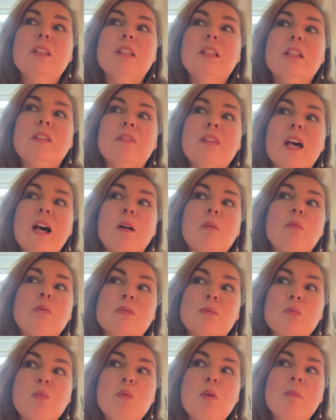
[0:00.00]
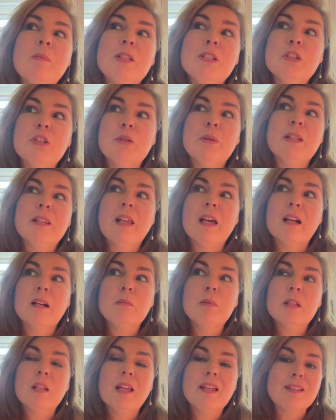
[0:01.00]
if that was a woman doing that, it'd
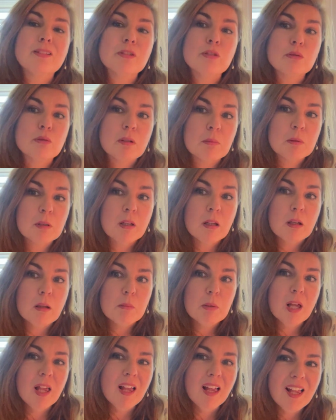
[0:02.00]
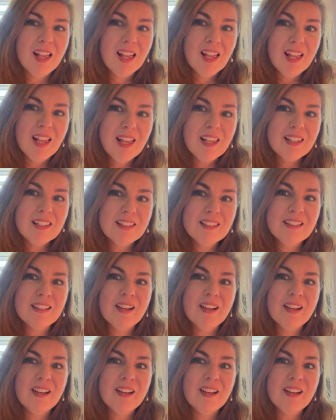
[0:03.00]
be like a strip club, you